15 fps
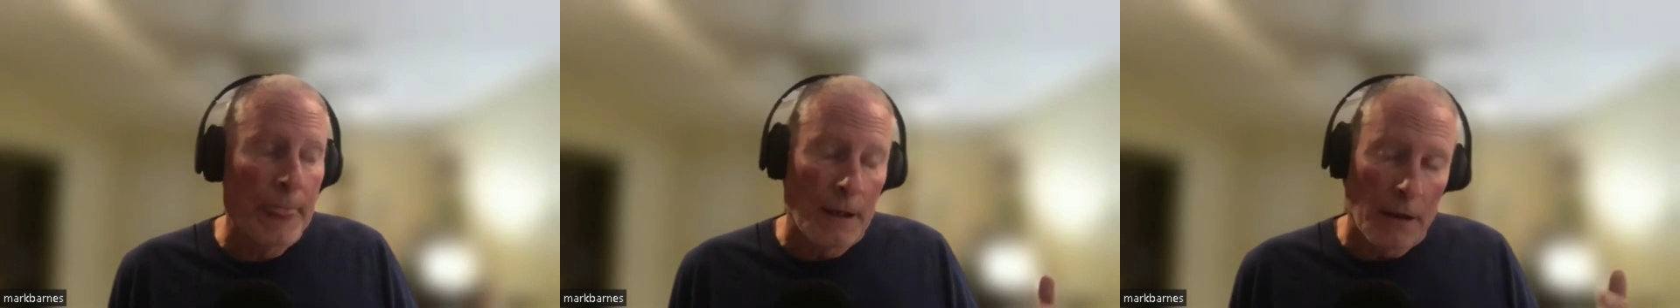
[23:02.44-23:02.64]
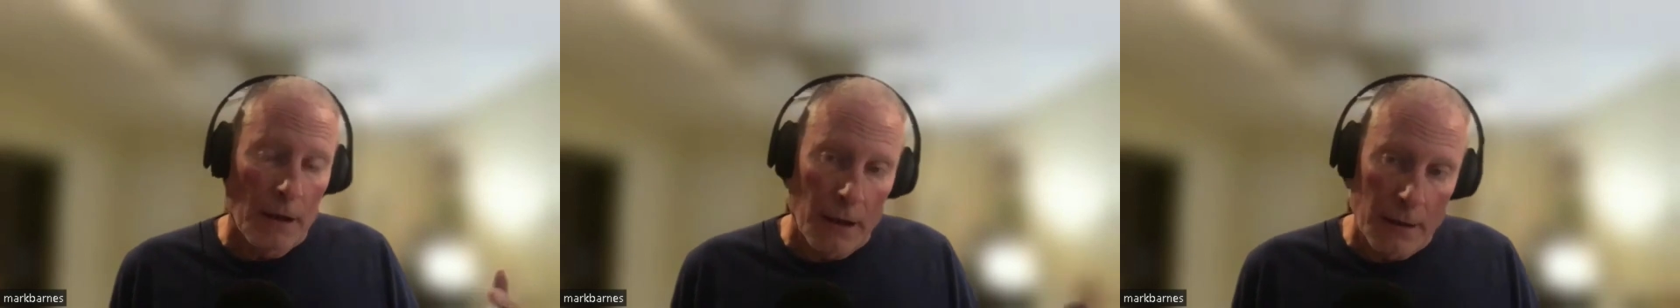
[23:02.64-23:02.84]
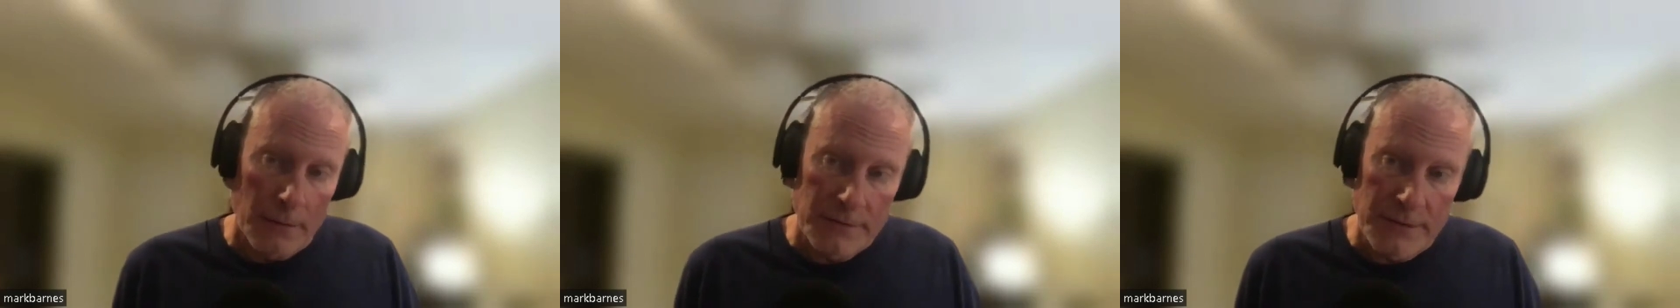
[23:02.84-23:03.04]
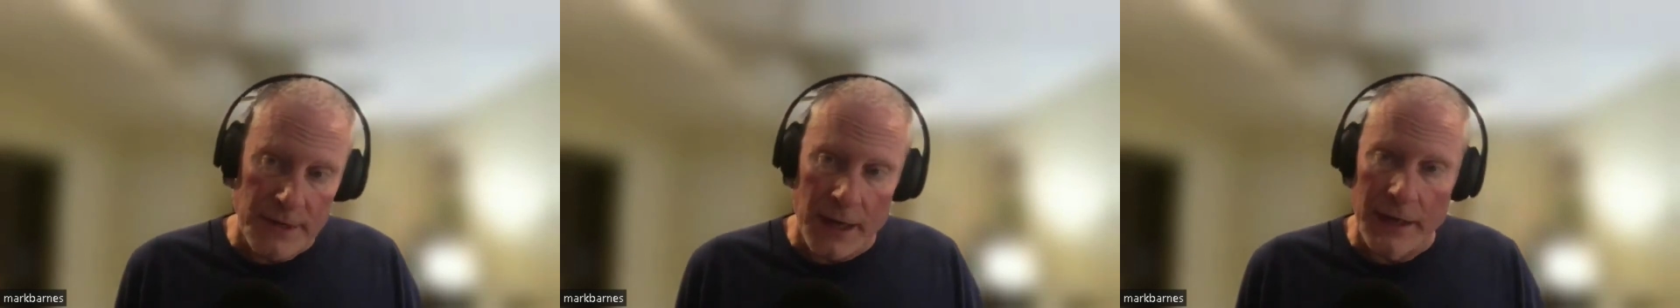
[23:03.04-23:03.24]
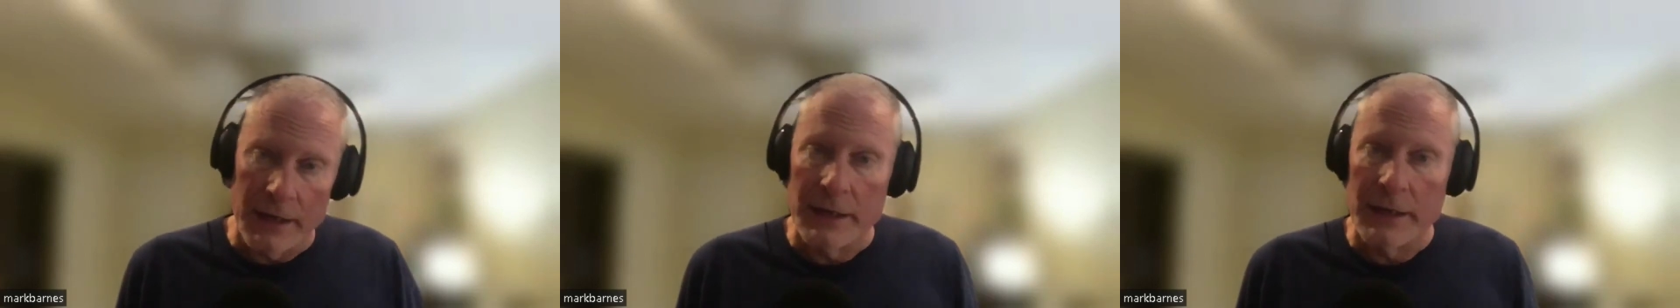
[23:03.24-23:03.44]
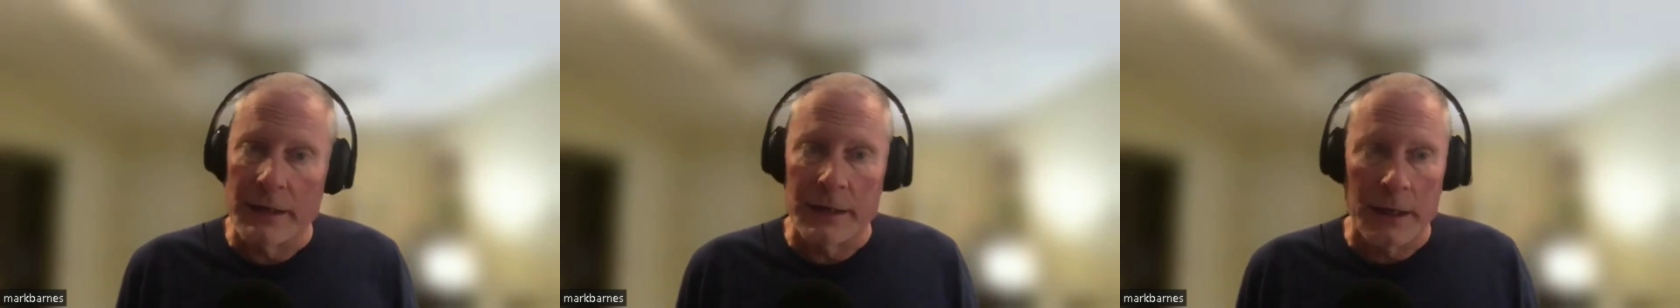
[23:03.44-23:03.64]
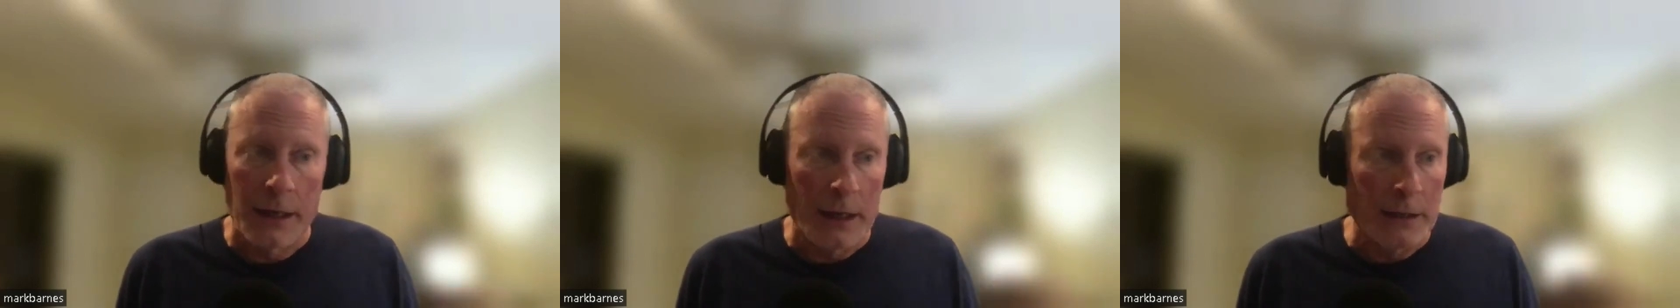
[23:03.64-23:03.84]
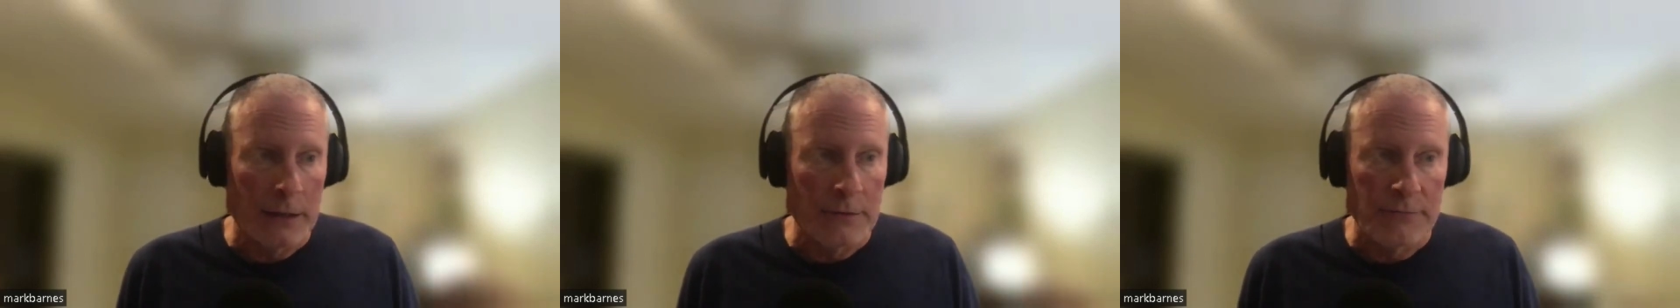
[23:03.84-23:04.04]
uh, dieting
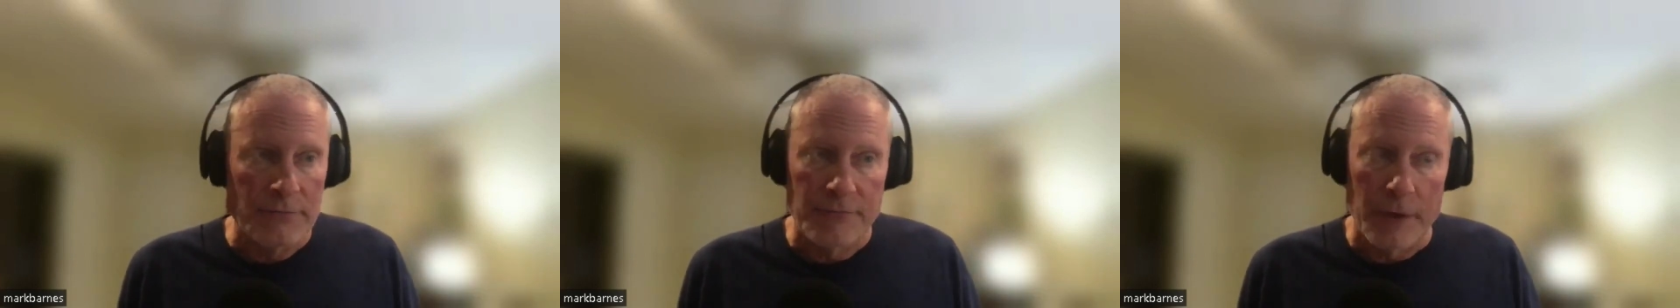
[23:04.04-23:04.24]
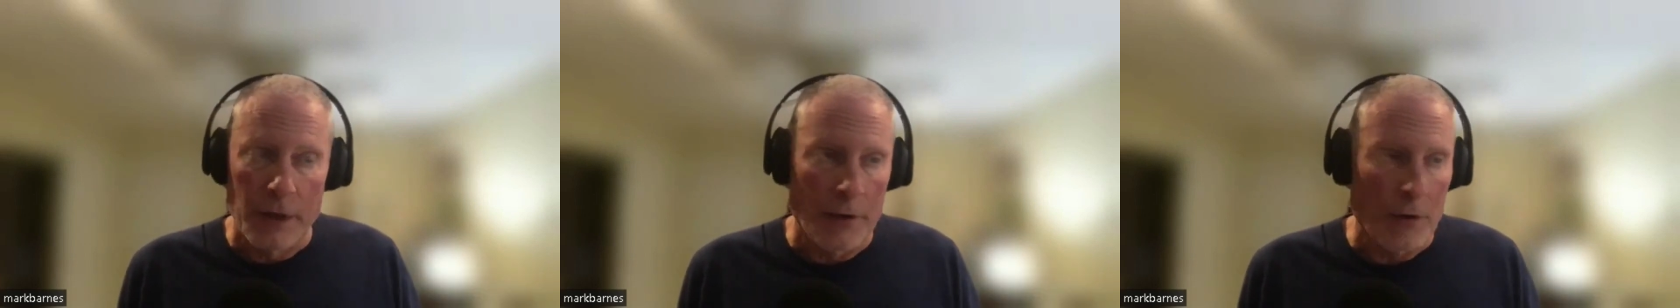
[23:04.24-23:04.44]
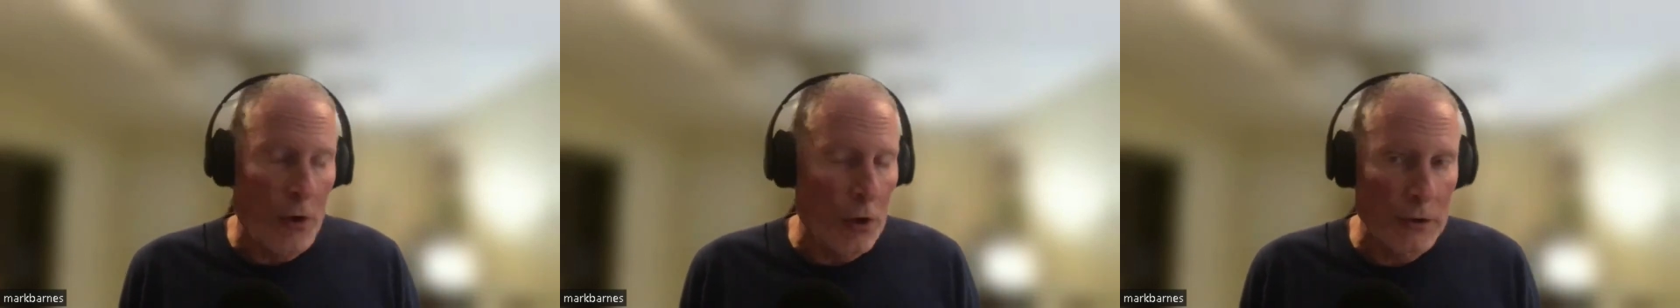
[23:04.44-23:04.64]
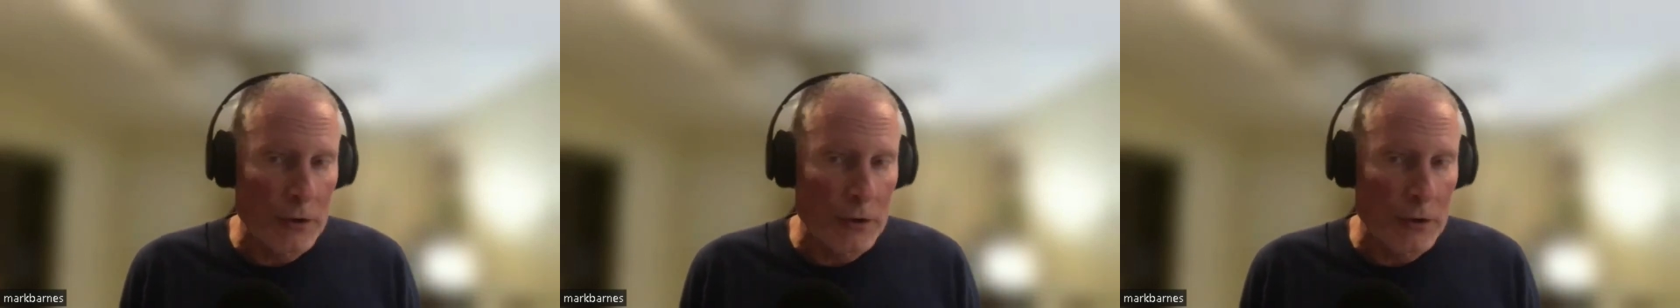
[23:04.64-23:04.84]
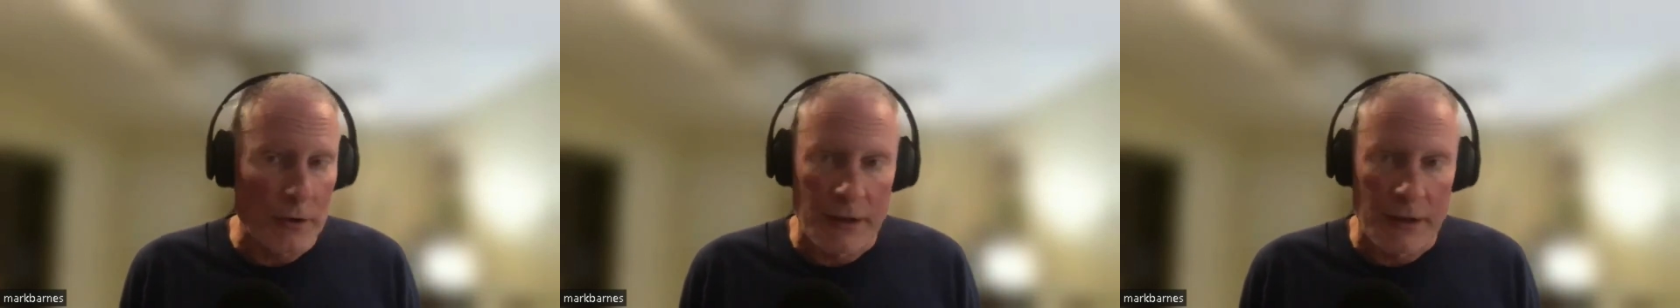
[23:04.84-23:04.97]
and and all of